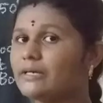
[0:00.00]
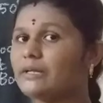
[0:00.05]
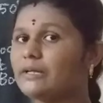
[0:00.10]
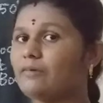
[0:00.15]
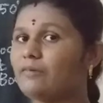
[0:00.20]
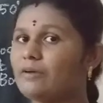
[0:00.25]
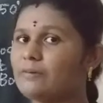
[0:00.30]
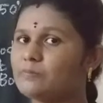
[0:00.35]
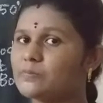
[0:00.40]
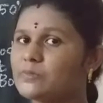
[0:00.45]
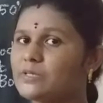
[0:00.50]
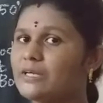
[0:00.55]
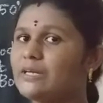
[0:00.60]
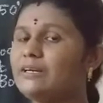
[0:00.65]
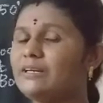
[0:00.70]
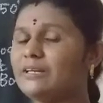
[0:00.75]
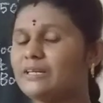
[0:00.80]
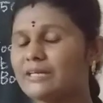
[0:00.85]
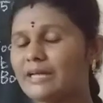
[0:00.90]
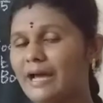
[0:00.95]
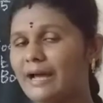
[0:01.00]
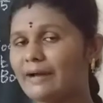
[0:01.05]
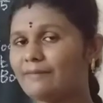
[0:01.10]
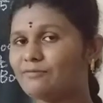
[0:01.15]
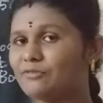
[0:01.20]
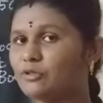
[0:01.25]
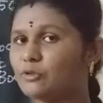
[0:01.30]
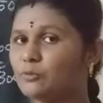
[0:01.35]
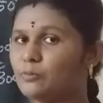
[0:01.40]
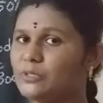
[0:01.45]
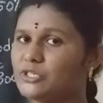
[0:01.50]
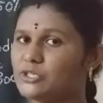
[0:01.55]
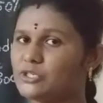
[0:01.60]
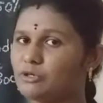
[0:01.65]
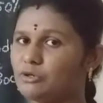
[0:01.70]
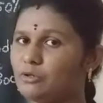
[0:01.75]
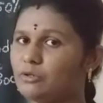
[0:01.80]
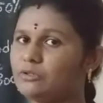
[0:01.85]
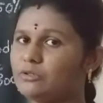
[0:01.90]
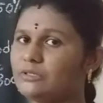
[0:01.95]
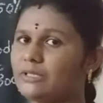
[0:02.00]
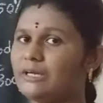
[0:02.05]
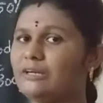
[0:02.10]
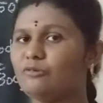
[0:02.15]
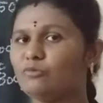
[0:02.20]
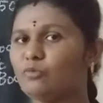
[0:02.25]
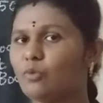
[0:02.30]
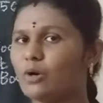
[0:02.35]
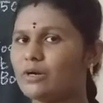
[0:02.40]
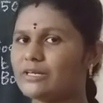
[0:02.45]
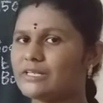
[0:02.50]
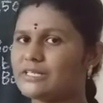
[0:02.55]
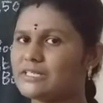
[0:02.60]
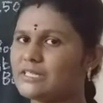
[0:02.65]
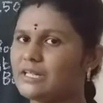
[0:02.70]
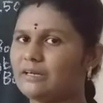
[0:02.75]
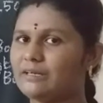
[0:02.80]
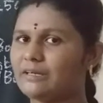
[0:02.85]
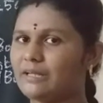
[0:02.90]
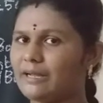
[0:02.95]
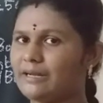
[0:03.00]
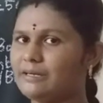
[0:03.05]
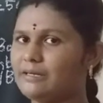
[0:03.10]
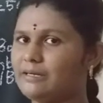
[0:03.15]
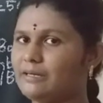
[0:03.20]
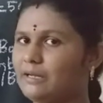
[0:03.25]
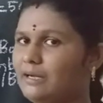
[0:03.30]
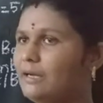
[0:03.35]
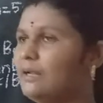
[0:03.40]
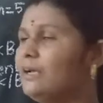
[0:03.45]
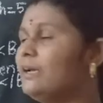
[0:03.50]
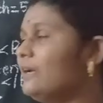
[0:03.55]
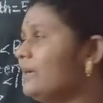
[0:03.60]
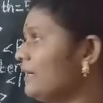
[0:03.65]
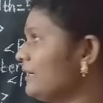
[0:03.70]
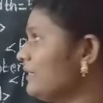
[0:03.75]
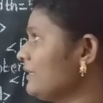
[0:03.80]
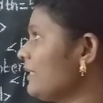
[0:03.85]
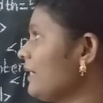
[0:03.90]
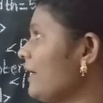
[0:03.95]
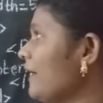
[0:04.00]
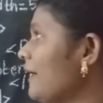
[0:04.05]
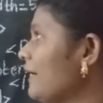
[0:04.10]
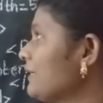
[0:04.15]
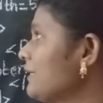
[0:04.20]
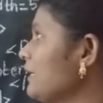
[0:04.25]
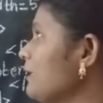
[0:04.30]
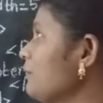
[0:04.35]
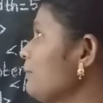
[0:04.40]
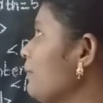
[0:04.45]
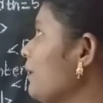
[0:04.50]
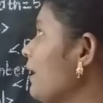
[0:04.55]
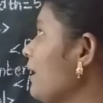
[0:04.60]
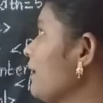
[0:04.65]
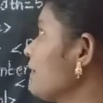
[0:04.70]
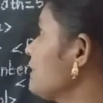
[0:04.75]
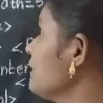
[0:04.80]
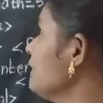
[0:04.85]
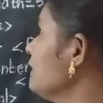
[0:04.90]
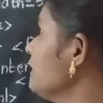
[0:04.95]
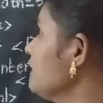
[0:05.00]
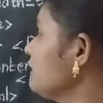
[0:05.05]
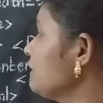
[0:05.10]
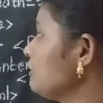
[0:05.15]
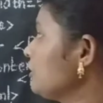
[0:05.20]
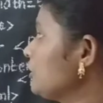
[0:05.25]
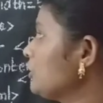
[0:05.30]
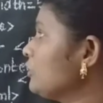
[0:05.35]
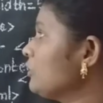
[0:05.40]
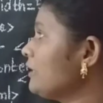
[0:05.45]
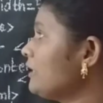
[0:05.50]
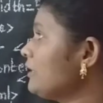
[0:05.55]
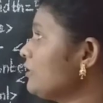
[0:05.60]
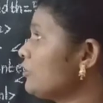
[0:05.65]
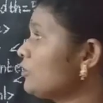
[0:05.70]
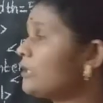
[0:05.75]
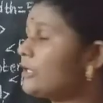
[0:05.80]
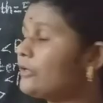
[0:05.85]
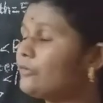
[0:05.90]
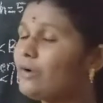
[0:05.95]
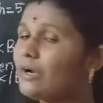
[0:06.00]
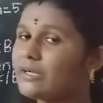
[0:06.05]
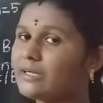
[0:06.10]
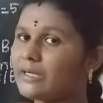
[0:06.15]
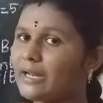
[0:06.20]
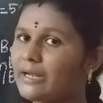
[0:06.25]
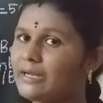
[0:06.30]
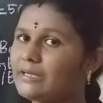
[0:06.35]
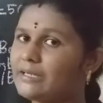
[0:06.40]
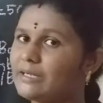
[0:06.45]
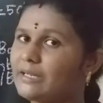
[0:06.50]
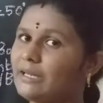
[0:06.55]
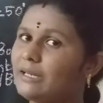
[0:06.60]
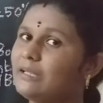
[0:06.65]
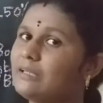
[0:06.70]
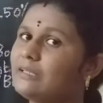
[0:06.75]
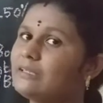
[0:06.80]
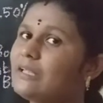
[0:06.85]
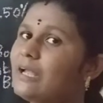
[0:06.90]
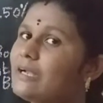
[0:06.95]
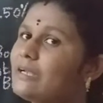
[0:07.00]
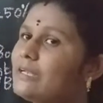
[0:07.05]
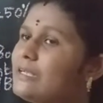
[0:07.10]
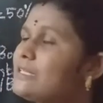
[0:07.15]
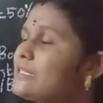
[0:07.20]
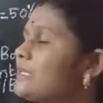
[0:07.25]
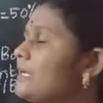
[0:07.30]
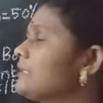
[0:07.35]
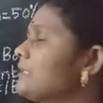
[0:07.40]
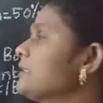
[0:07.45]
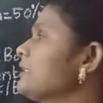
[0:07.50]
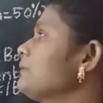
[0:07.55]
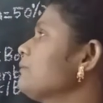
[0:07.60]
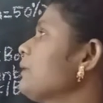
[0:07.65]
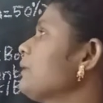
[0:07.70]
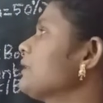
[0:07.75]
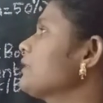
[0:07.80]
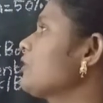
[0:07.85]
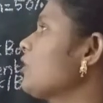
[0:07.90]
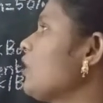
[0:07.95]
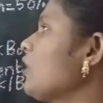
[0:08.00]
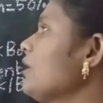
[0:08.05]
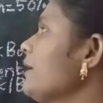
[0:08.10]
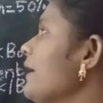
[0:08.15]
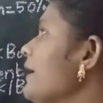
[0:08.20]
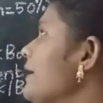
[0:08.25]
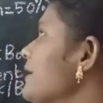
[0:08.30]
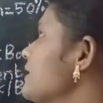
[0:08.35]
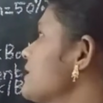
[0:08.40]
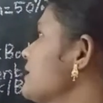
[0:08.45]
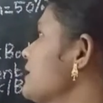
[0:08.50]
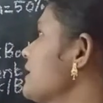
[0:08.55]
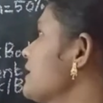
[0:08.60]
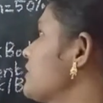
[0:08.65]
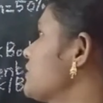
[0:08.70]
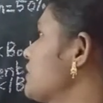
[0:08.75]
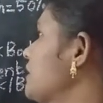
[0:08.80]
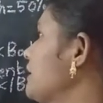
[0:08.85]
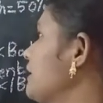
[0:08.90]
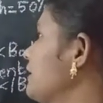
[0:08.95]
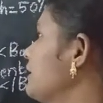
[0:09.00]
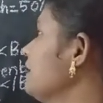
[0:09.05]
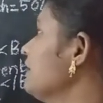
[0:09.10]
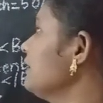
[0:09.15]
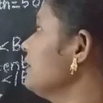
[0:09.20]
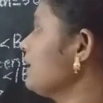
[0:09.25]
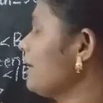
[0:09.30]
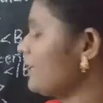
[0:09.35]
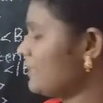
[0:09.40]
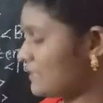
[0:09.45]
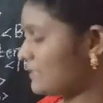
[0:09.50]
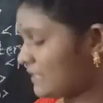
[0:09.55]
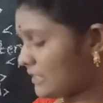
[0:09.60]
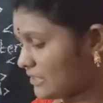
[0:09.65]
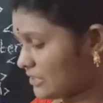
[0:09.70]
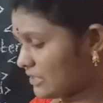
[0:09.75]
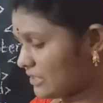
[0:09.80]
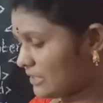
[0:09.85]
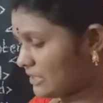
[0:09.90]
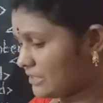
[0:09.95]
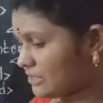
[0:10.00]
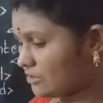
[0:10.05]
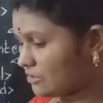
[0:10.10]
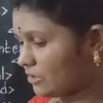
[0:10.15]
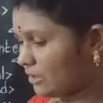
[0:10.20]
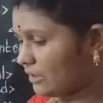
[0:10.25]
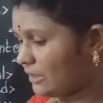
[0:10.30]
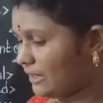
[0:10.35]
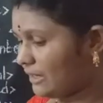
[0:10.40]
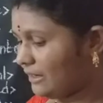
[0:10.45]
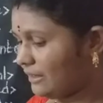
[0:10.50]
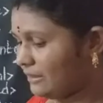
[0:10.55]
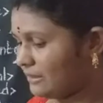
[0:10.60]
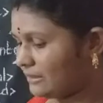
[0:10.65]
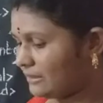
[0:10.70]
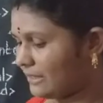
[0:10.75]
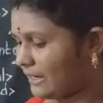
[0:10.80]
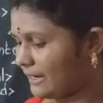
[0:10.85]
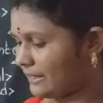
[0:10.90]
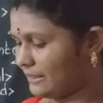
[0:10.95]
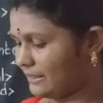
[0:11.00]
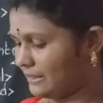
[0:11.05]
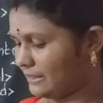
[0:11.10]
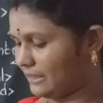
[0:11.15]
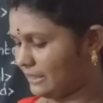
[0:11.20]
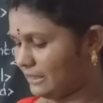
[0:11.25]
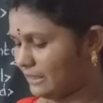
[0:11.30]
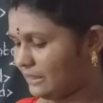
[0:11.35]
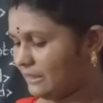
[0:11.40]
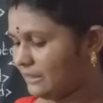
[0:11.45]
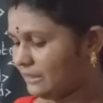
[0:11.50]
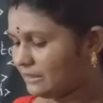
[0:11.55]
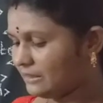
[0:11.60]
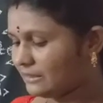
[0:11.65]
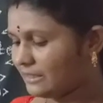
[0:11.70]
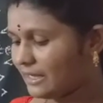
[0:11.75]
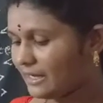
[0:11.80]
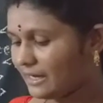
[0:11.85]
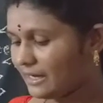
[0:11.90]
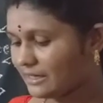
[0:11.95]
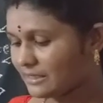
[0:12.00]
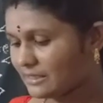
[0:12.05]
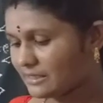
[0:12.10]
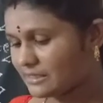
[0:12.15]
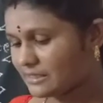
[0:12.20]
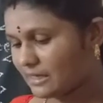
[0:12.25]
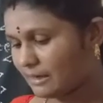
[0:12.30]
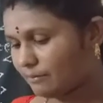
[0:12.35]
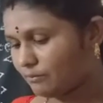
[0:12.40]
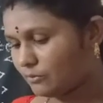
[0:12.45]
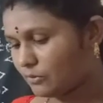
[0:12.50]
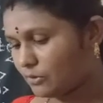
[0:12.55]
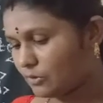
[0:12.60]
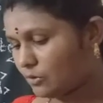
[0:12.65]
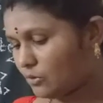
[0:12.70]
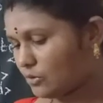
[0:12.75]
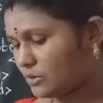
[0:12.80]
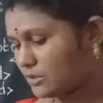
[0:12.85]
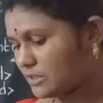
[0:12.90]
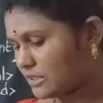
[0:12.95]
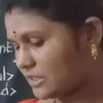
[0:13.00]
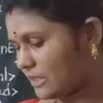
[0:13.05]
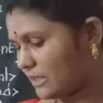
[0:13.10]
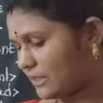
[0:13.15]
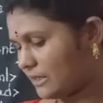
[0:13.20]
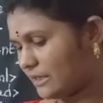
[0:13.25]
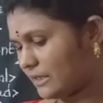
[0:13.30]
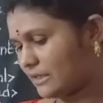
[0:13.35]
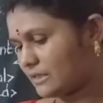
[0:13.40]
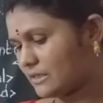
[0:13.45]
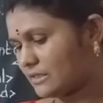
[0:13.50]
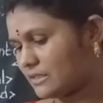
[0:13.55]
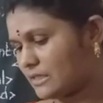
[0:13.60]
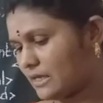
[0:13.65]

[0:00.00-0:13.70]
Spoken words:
website, it have to be shown that what is the title. In the header part, you need to give a title. That is nothing but called head section. Head section is called a title. There are some rules, children.